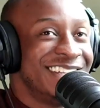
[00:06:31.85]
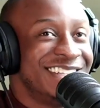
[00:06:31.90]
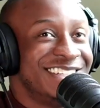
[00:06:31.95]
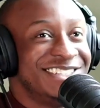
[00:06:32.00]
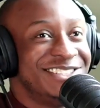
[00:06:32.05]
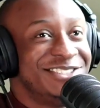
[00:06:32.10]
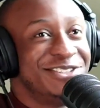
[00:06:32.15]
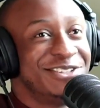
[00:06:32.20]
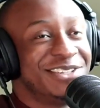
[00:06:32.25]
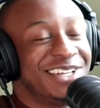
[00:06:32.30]

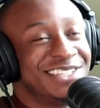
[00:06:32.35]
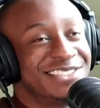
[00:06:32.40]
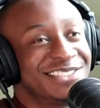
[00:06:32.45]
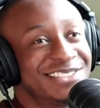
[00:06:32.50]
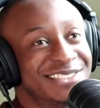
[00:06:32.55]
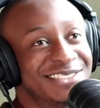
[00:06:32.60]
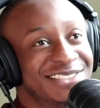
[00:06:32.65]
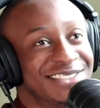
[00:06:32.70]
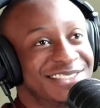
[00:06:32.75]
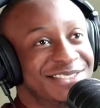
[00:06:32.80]

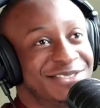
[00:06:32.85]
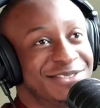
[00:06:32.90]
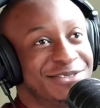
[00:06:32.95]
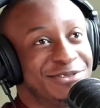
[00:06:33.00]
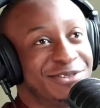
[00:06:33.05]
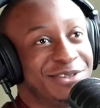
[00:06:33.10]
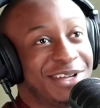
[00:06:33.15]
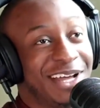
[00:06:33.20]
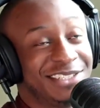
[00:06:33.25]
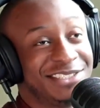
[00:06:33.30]
that's
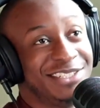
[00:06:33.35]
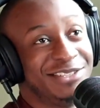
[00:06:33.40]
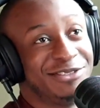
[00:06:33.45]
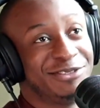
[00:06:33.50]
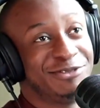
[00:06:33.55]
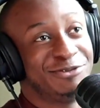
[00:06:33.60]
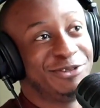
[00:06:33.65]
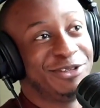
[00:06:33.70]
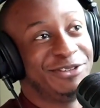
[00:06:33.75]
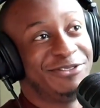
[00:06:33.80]
actually,
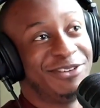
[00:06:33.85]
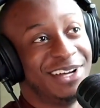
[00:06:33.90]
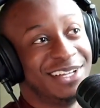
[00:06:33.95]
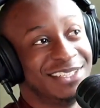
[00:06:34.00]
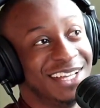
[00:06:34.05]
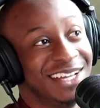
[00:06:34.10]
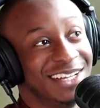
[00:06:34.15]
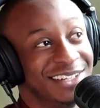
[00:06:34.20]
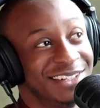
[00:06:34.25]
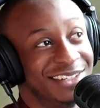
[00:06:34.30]
we find
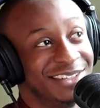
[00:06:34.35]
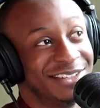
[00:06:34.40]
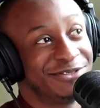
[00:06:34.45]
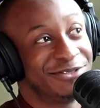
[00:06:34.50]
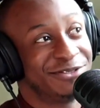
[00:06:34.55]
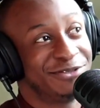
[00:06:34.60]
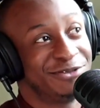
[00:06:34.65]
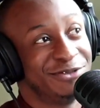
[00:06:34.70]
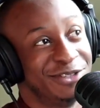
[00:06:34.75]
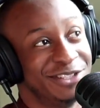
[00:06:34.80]
that
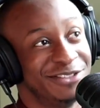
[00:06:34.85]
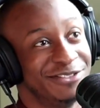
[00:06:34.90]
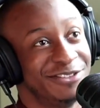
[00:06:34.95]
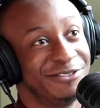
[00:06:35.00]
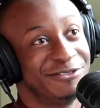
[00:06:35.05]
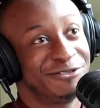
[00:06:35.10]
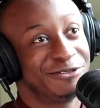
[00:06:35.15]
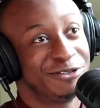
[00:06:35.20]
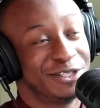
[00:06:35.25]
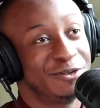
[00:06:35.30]
one of the
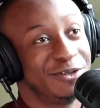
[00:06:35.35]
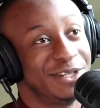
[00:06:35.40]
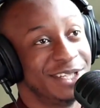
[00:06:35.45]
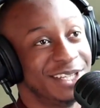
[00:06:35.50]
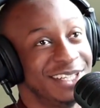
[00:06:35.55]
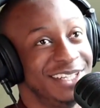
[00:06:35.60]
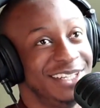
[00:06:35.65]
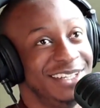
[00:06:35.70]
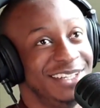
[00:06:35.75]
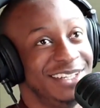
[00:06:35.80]

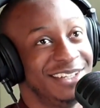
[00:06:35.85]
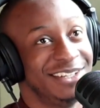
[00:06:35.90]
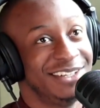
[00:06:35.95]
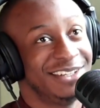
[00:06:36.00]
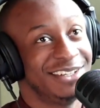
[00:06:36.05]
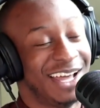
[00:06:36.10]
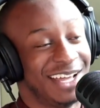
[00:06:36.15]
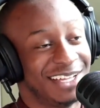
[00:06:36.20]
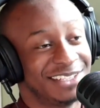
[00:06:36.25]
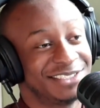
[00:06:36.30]
frequently
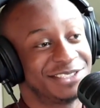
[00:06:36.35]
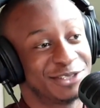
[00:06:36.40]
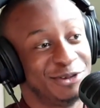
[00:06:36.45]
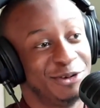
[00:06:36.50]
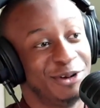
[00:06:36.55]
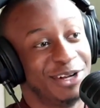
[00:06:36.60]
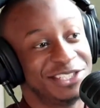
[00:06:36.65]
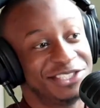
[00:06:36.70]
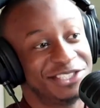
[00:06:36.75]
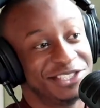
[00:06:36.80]
asked
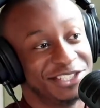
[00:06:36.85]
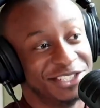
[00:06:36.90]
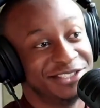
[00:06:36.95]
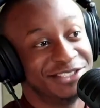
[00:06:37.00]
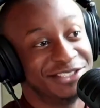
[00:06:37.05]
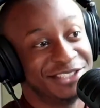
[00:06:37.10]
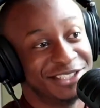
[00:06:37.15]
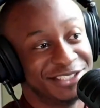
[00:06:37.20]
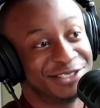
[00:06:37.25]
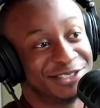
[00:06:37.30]

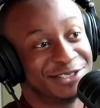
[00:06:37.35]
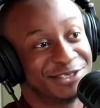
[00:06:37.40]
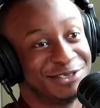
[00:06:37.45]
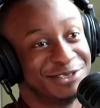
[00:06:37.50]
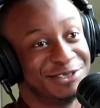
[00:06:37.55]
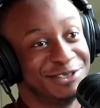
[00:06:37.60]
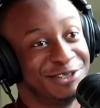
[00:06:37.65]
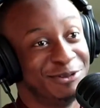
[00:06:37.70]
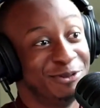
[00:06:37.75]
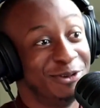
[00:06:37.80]
questions is,
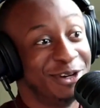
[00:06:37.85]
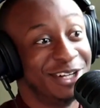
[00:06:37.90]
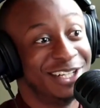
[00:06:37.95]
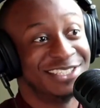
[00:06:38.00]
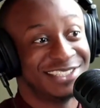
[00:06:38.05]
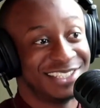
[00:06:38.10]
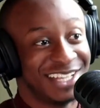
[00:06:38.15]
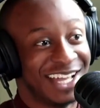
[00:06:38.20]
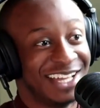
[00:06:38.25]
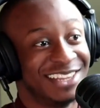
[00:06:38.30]
what
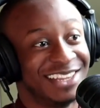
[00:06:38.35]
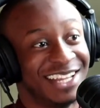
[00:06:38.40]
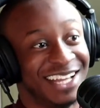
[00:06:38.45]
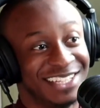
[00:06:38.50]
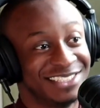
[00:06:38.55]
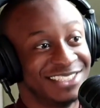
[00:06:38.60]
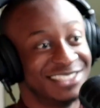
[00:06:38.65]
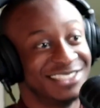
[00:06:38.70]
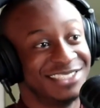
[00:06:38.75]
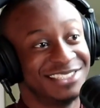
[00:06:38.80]
is that
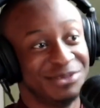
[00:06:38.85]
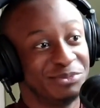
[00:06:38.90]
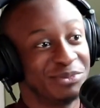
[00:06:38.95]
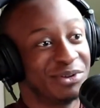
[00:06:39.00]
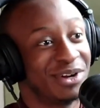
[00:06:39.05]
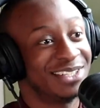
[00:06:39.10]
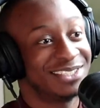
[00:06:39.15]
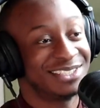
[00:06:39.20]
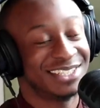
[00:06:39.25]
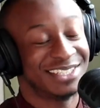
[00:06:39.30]
licensing
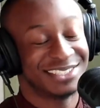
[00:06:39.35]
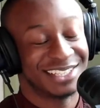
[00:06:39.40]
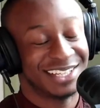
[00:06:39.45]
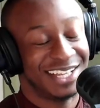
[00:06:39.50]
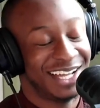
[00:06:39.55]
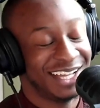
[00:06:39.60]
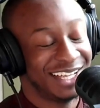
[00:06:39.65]
process like?